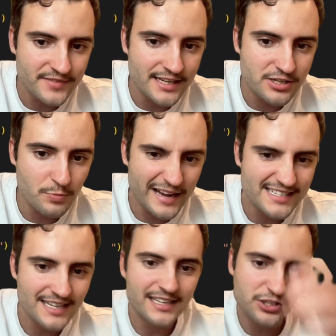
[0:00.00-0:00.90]
this will
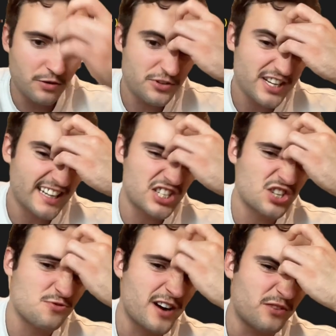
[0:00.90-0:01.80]
basically do almost like a
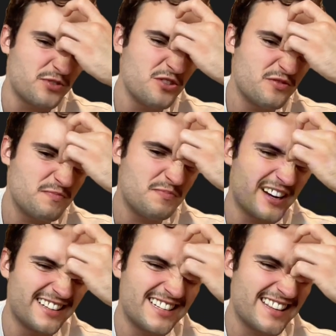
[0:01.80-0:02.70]
square root,
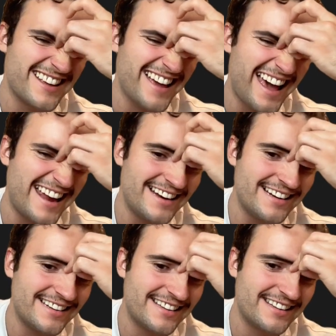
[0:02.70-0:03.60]
but to the
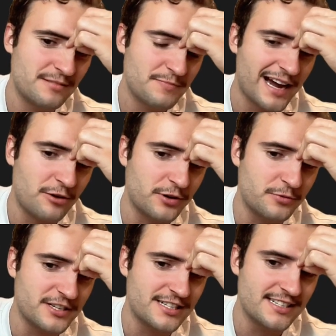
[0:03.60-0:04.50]
nth power,
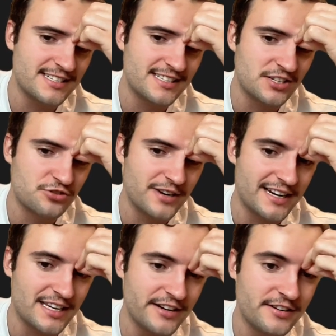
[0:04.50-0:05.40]
which is the
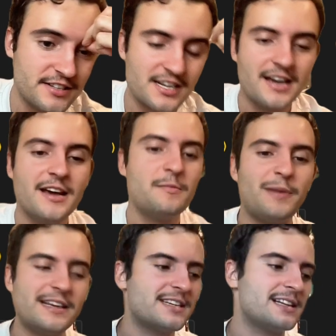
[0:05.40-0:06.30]
trading years.
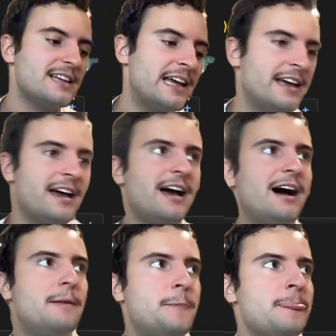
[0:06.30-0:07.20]
Basically,
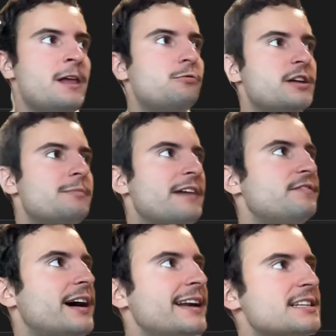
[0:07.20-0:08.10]
what you might
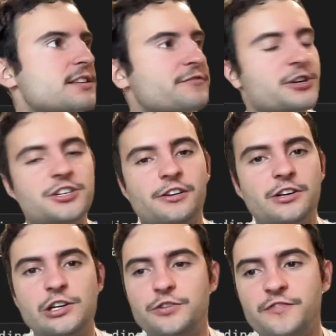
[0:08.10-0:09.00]
find is the first year
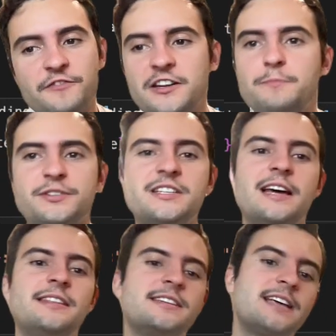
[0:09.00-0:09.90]
you do
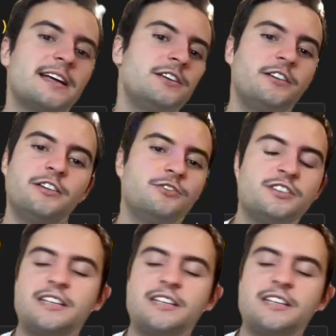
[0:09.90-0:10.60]
15%, the second year you do